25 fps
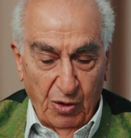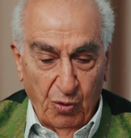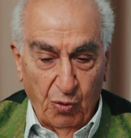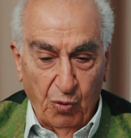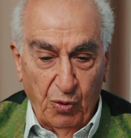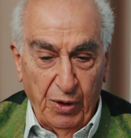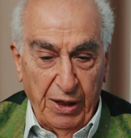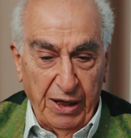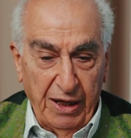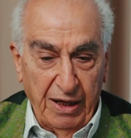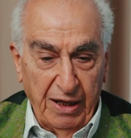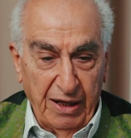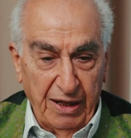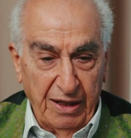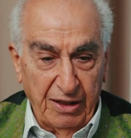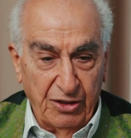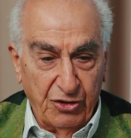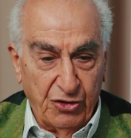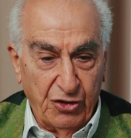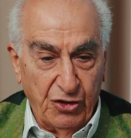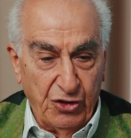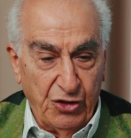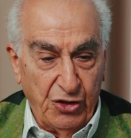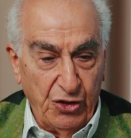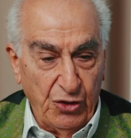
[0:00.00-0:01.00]
we
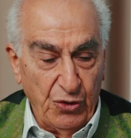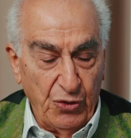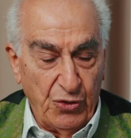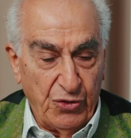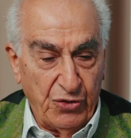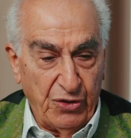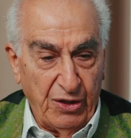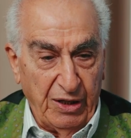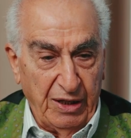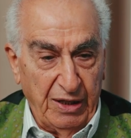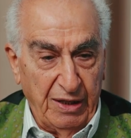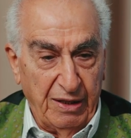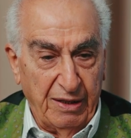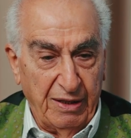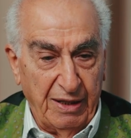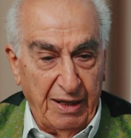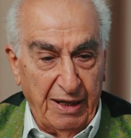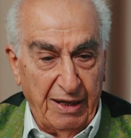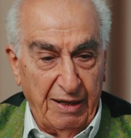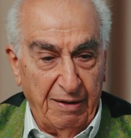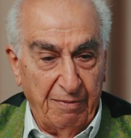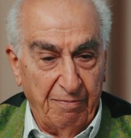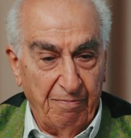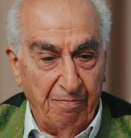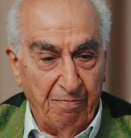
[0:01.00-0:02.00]
introduce in
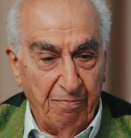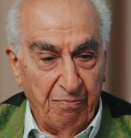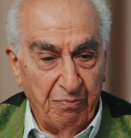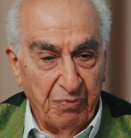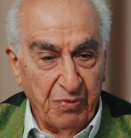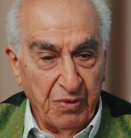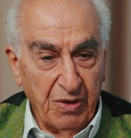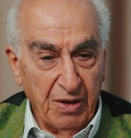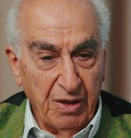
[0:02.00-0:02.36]
them